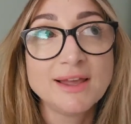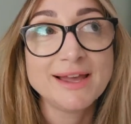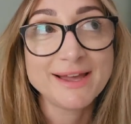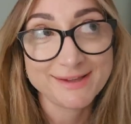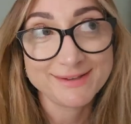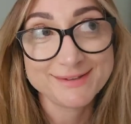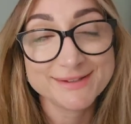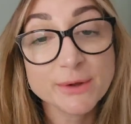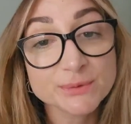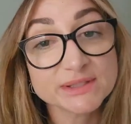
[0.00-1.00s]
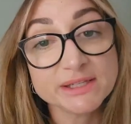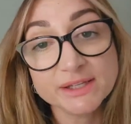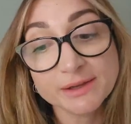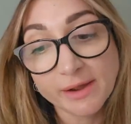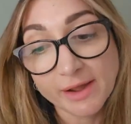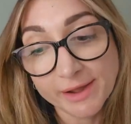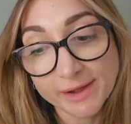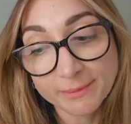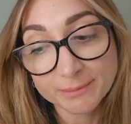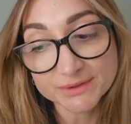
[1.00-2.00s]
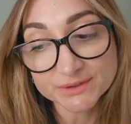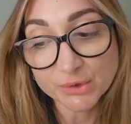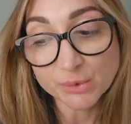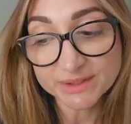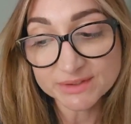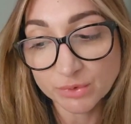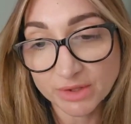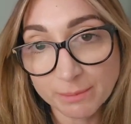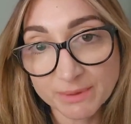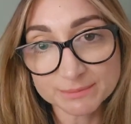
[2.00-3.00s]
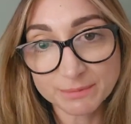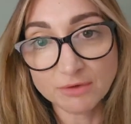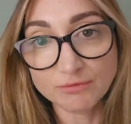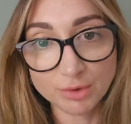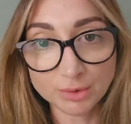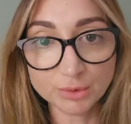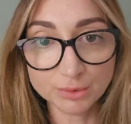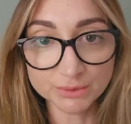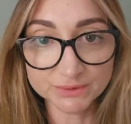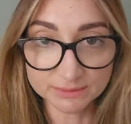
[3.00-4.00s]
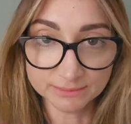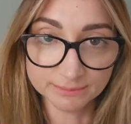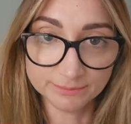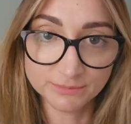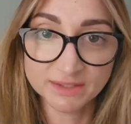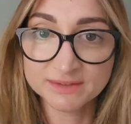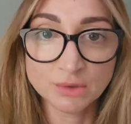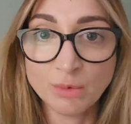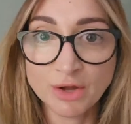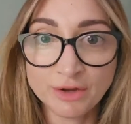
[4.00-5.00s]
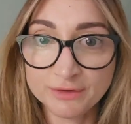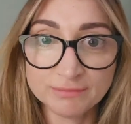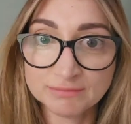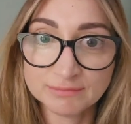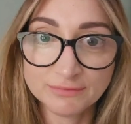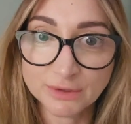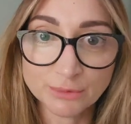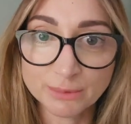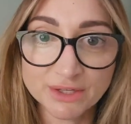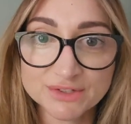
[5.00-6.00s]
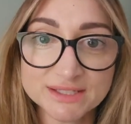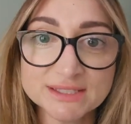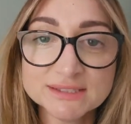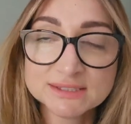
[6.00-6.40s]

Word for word: and counselling, um, because I always thought there must be a root cause as to why I felt the way I did.